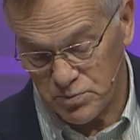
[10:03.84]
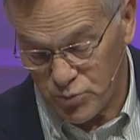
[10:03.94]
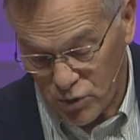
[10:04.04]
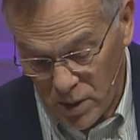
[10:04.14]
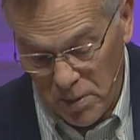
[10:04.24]

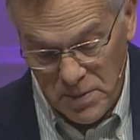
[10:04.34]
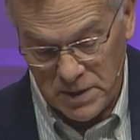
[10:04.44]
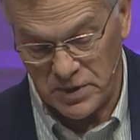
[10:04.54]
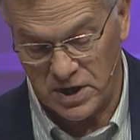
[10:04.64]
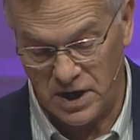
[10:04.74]
probably
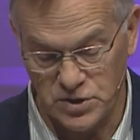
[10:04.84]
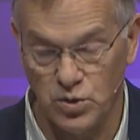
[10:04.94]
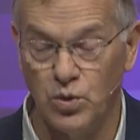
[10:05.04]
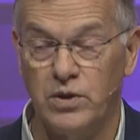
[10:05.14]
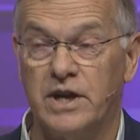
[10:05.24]
because
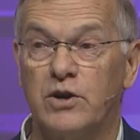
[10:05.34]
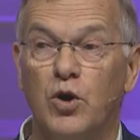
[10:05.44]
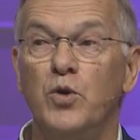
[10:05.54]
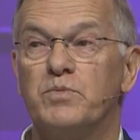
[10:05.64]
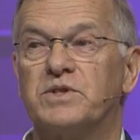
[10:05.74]
all their
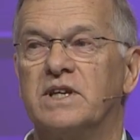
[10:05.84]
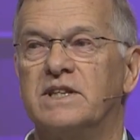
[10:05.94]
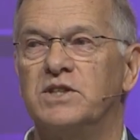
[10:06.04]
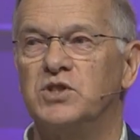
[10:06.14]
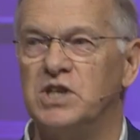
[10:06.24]
hopes that
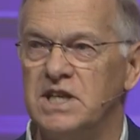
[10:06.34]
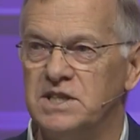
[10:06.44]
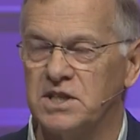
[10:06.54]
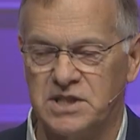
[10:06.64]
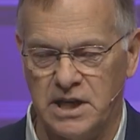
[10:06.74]
this
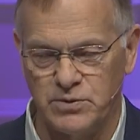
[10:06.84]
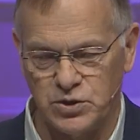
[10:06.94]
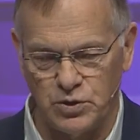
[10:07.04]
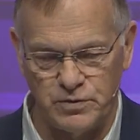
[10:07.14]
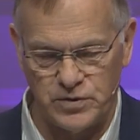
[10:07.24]
Jesus they were
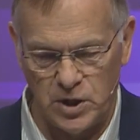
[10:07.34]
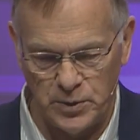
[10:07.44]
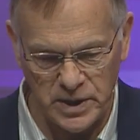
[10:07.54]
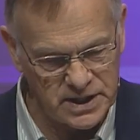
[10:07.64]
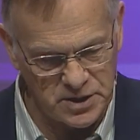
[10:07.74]
so
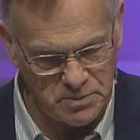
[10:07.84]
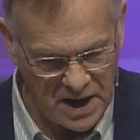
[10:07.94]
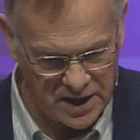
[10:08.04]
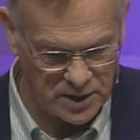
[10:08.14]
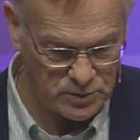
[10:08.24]
following and
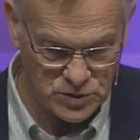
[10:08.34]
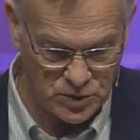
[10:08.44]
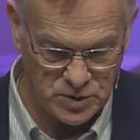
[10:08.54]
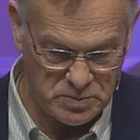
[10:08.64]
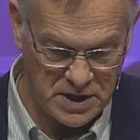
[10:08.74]
admiring was
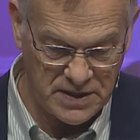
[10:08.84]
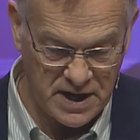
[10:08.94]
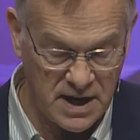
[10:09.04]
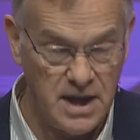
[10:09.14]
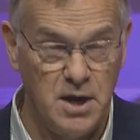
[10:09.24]
going to be
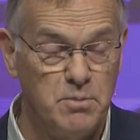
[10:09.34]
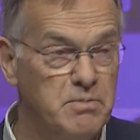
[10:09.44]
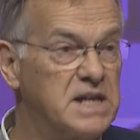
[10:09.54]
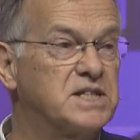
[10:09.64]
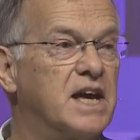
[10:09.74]
their
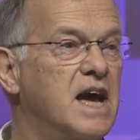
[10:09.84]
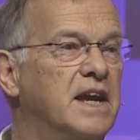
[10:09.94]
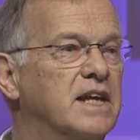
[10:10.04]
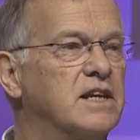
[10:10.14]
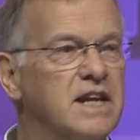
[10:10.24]

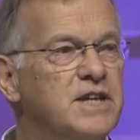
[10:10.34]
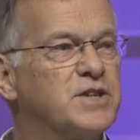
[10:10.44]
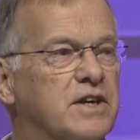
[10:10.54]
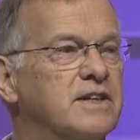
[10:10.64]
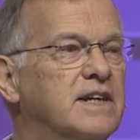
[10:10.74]
messianic
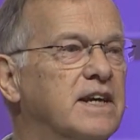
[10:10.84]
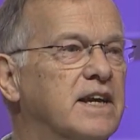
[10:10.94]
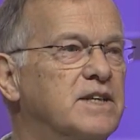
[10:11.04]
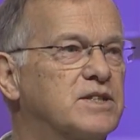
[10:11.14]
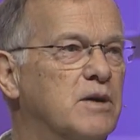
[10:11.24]
leader
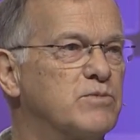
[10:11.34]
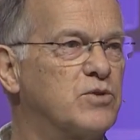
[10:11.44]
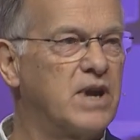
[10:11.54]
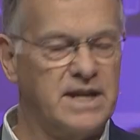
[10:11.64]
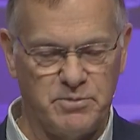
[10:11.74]
in some
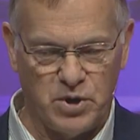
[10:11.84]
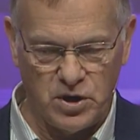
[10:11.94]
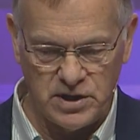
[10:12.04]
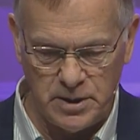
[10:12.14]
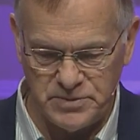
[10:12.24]
great
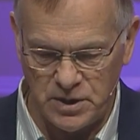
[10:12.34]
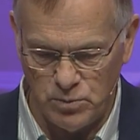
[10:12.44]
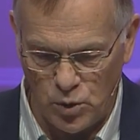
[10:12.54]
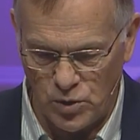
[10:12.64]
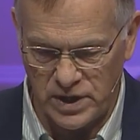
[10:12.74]
apocalyptic
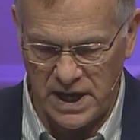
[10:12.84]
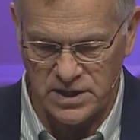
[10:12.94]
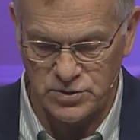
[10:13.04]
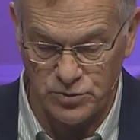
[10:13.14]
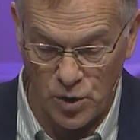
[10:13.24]
war
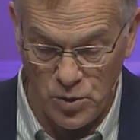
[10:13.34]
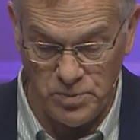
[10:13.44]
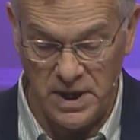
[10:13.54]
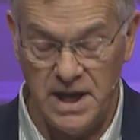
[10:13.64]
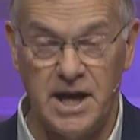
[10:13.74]
against
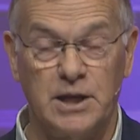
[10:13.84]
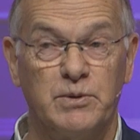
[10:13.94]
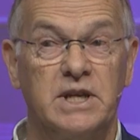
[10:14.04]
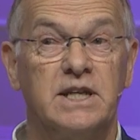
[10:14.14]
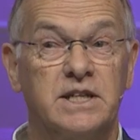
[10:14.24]
Rome, and
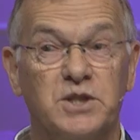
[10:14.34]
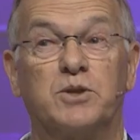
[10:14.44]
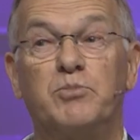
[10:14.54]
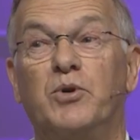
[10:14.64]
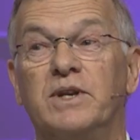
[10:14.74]
when he
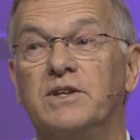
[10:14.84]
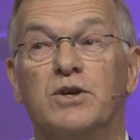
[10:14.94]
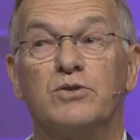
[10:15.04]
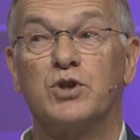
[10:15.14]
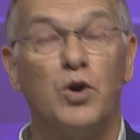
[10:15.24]
disappointed
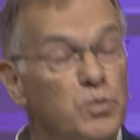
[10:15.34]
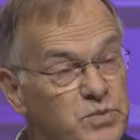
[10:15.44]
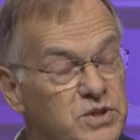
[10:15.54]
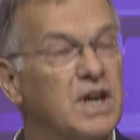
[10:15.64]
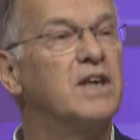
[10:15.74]
those
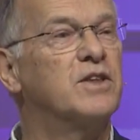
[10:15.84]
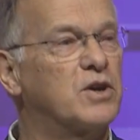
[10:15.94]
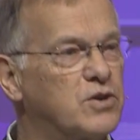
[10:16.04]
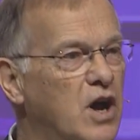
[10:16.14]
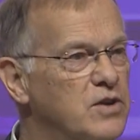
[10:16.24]
hopes, the
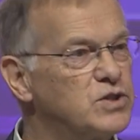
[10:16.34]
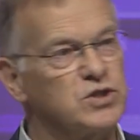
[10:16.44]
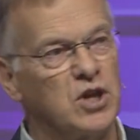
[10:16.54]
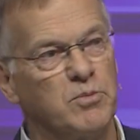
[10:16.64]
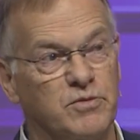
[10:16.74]
crowd
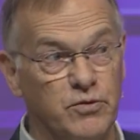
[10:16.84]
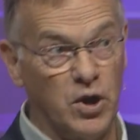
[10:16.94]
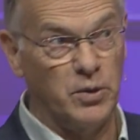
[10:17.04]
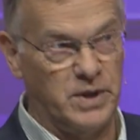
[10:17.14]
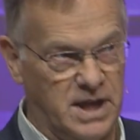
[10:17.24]
stopped
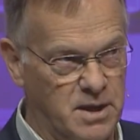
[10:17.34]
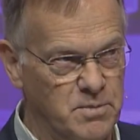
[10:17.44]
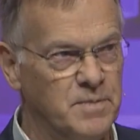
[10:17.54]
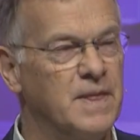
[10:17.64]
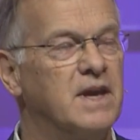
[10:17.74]
following
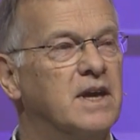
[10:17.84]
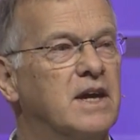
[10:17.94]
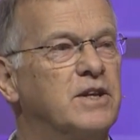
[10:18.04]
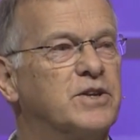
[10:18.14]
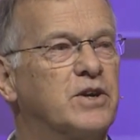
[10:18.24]
him
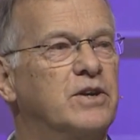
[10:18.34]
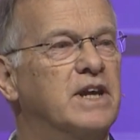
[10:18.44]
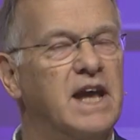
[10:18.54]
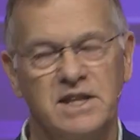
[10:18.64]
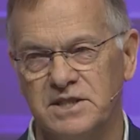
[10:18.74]
and turned
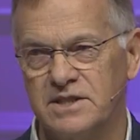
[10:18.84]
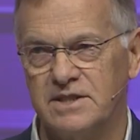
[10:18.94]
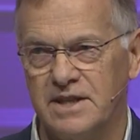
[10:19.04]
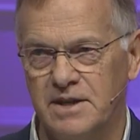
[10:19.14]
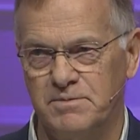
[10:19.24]

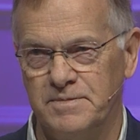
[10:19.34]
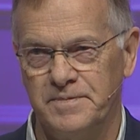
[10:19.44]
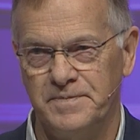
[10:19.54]
against him.